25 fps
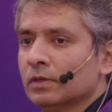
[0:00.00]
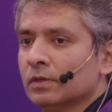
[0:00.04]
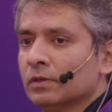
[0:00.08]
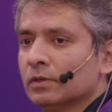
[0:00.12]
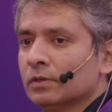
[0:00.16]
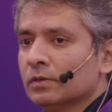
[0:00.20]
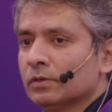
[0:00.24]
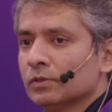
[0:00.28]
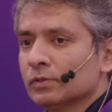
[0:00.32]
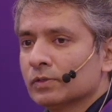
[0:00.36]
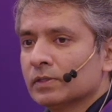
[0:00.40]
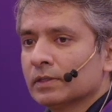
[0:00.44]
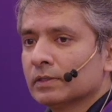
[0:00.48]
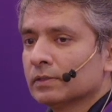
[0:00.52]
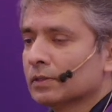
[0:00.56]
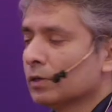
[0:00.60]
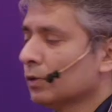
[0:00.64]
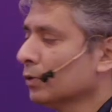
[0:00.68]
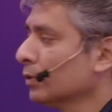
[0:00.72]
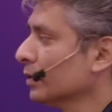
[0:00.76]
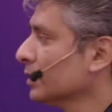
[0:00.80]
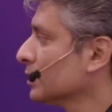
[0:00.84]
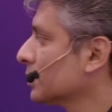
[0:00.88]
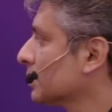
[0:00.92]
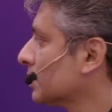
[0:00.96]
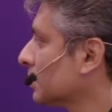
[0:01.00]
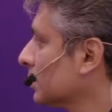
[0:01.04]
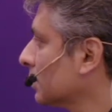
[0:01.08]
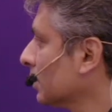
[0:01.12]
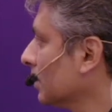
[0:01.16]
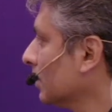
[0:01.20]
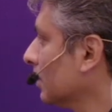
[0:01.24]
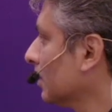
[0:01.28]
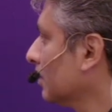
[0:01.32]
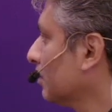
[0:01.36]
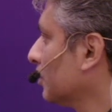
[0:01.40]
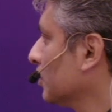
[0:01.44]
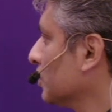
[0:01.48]
using the lowest
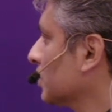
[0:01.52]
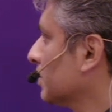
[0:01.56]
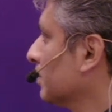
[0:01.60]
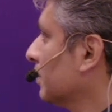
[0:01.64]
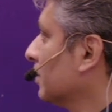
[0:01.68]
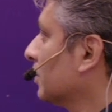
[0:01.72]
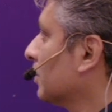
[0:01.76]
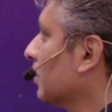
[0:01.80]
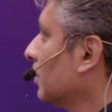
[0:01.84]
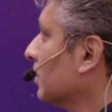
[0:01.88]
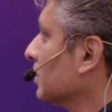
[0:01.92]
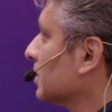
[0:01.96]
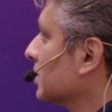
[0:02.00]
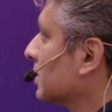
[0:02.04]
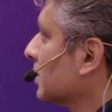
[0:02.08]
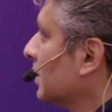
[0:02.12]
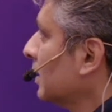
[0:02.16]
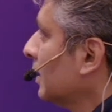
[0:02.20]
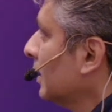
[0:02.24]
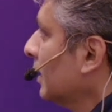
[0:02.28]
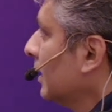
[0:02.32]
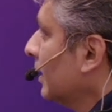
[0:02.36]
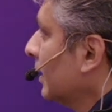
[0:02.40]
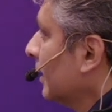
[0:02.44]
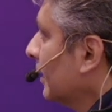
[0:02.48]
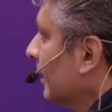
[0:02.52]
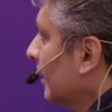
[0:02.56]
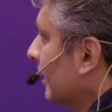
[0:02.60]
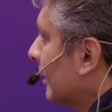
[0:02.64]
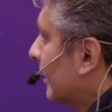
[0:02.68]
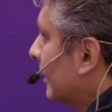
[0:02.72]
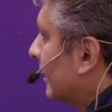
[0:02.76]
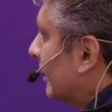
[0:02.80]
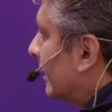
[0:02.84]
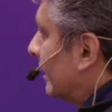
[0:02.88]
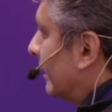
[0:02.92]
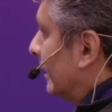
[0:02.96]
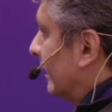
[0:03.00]
possible cost.
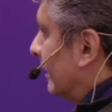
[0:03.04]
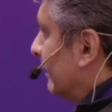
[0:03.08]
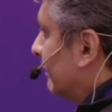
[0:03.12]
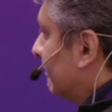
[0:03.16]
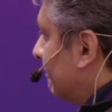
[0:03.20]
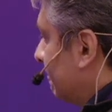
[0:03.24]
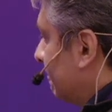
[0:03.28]
That